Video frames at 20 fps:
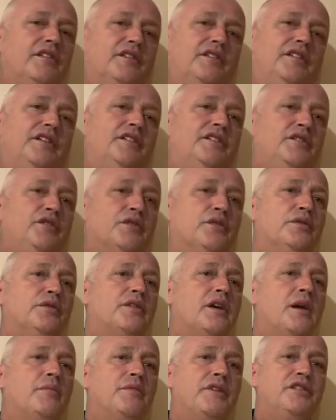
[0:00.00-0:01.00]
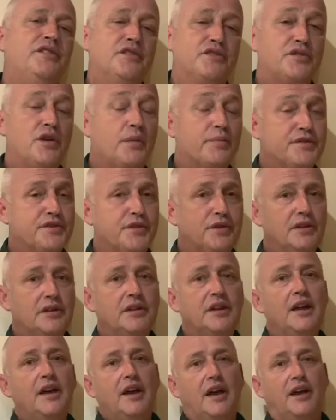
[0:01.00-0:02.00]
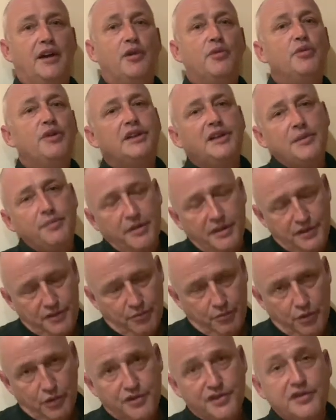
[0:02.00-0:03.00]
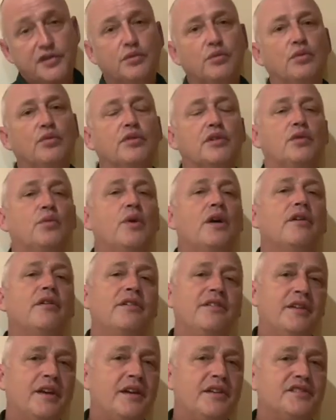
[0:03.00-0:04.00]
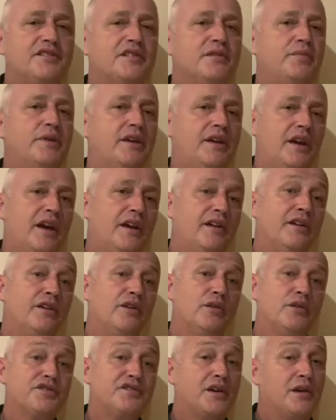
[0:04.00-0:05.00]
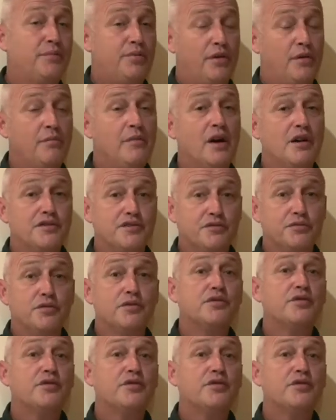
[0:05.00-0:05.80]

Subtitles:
in your topsoil, and it really puts the water where it needs to be, and it also promotes root